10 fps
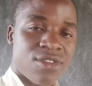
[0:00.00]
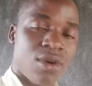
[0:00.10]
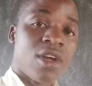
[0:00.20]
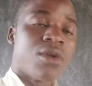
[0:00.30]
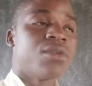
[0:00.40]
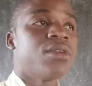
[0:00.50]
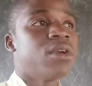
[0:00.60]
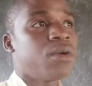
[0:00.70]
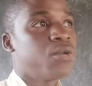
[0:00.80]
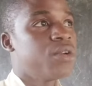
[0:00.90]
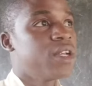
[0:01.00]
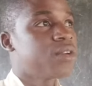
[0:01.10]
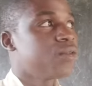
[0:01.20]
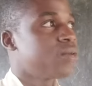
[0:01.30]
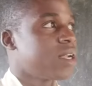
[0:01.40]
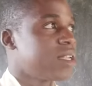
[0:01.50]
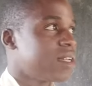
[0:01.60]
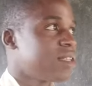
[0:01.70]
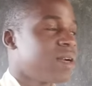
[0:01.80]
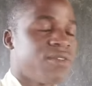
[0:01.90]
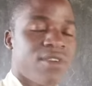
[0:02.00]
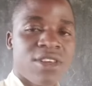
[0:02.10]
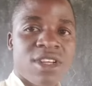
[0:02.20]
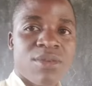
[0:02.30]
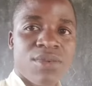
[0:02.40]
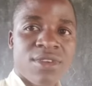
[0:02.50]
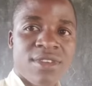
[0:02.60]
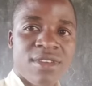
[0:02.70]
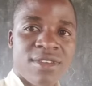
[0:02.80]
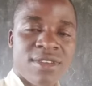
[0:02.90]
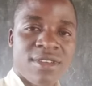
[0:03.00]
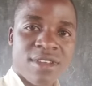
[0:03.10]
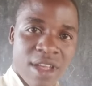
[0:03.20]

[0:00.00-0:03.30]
So would like to look at another manufacturing process,